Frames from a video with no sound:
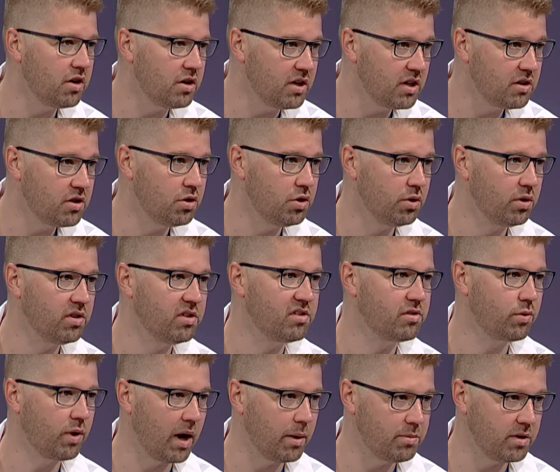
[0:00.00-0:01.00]
all you need to do is
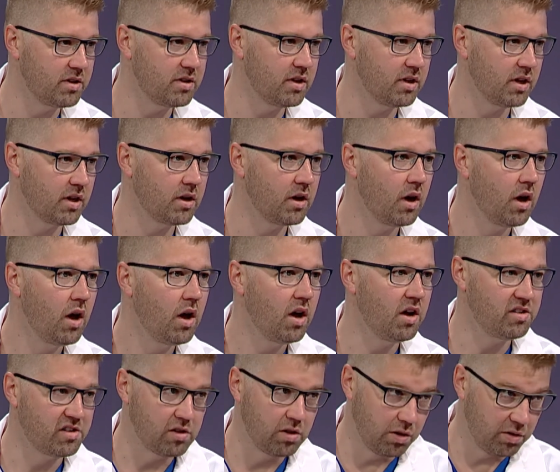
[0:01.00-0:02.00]
grab the tick
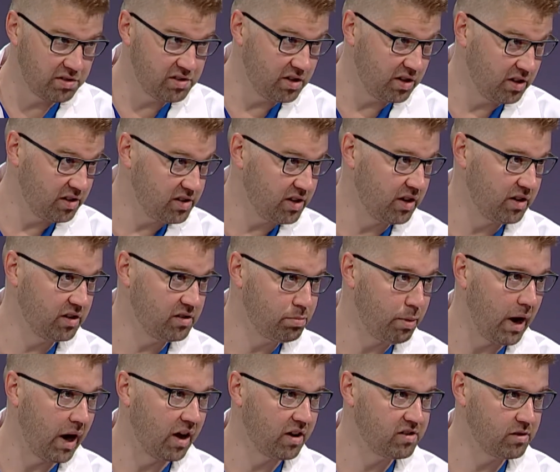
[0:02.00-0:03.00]
as close to the skin as
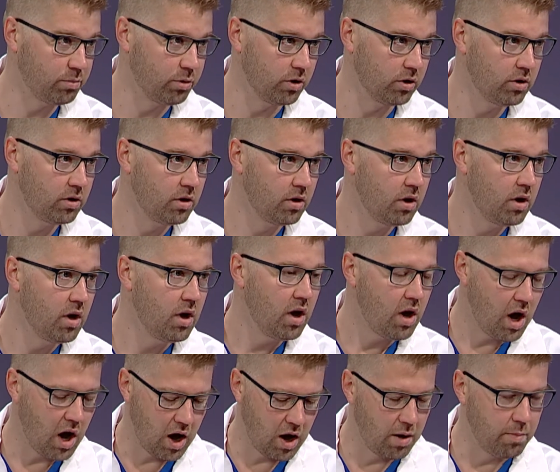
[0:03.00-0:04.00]
possible.
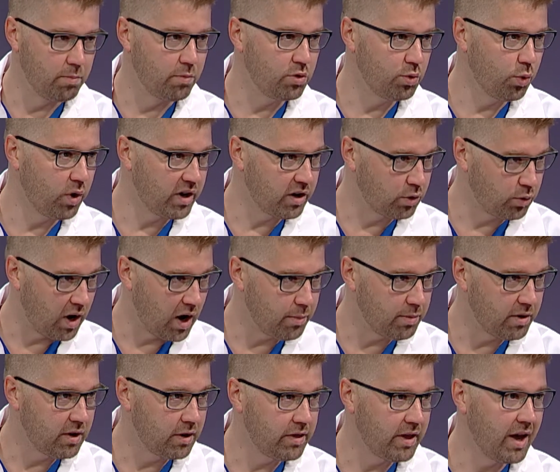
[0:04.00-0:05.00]
Um, you want to grab
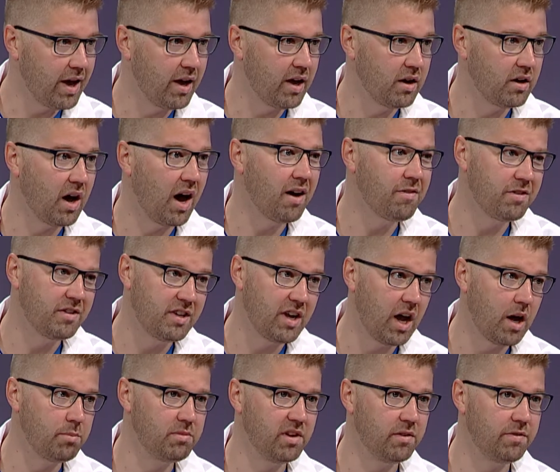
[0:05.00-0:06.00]
it at the head.
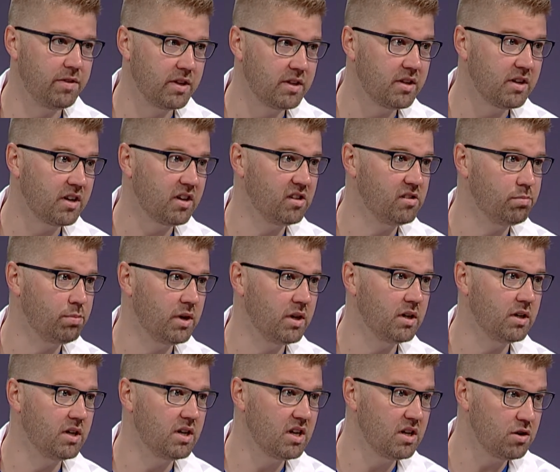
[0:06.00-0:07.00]
Oftentimes, if the tick has
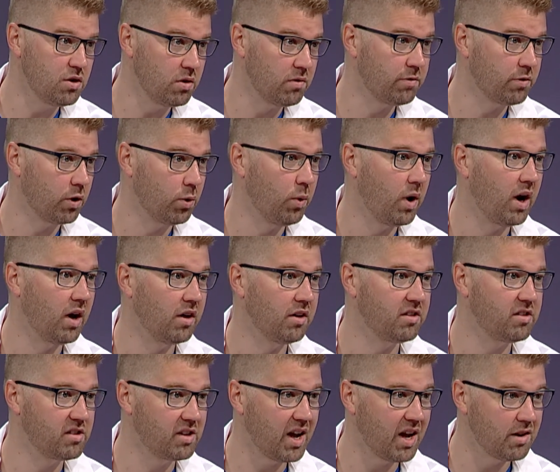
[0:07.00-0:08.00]
been in you for a while,
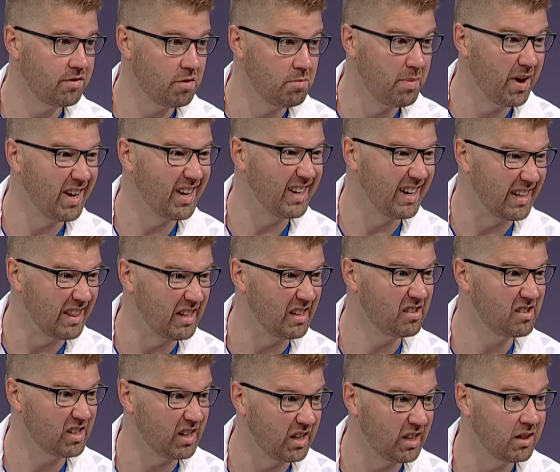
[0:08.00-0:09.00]
it's kind of embedded in the
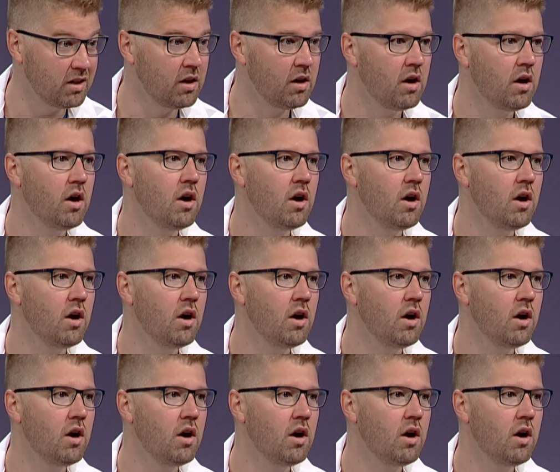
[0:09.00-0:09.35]
skin.